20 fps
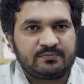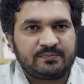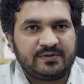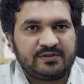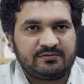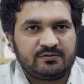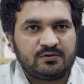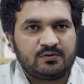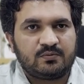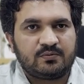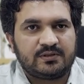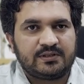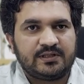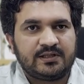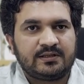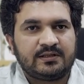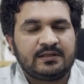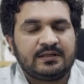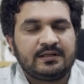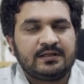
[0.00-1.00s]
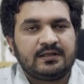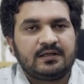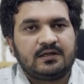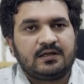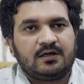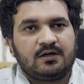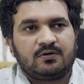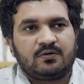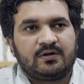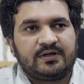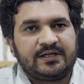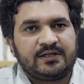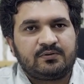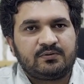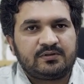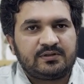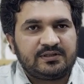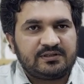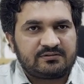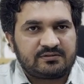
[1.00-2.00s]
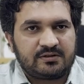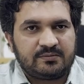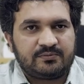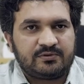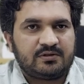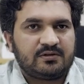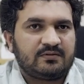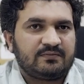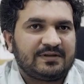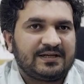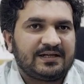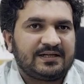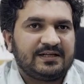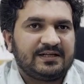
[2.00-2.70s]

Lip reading: present over there according to the description of that